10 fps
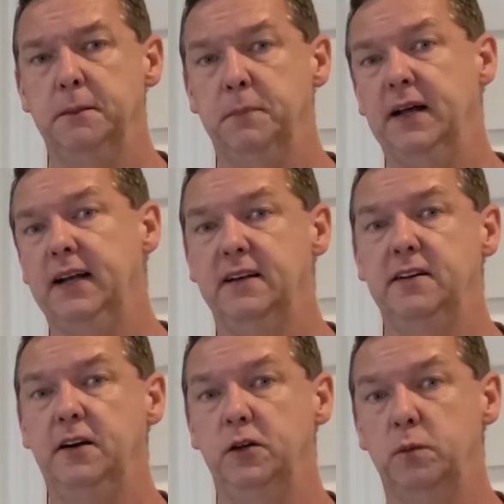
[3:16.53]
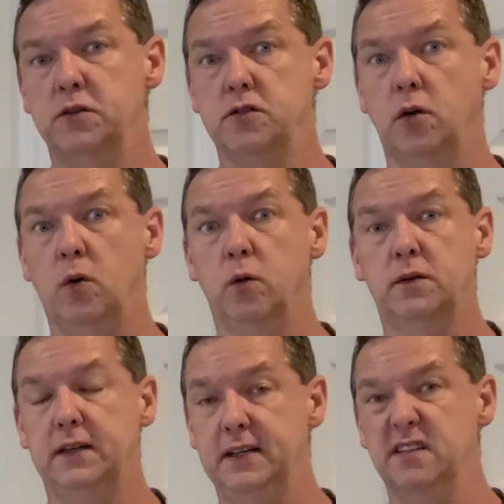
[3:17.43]
but I can tell you the result
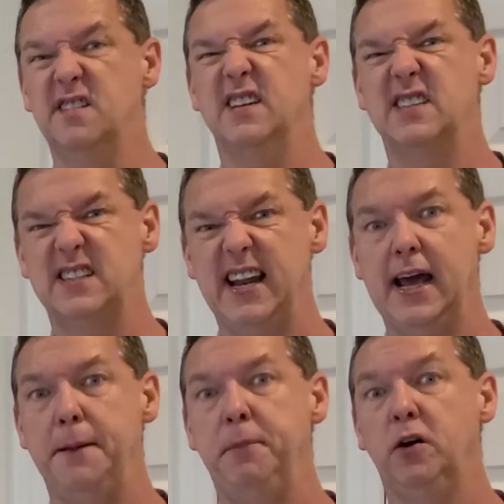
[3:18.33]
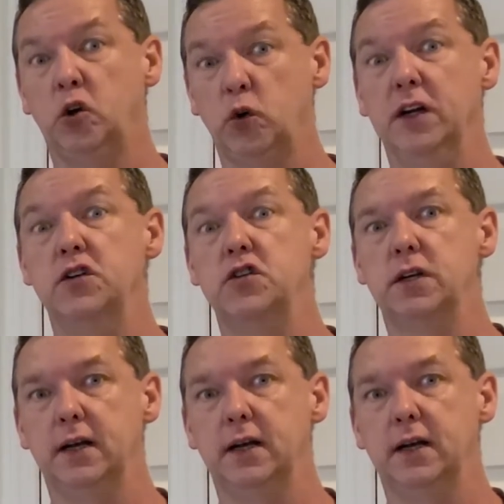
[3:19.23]
is snap, crunch,